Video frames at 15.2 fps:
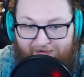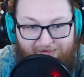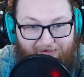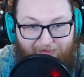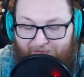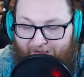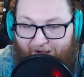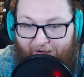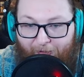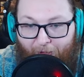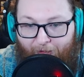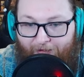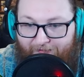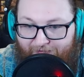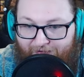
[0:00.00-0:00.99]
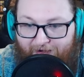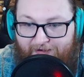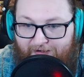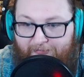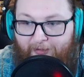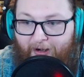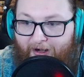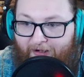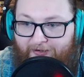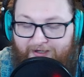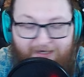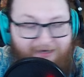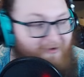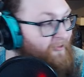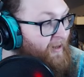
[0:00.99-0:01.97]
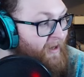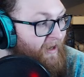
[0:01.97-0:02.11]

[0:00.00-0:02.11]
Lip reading: and now all of these are bought out too.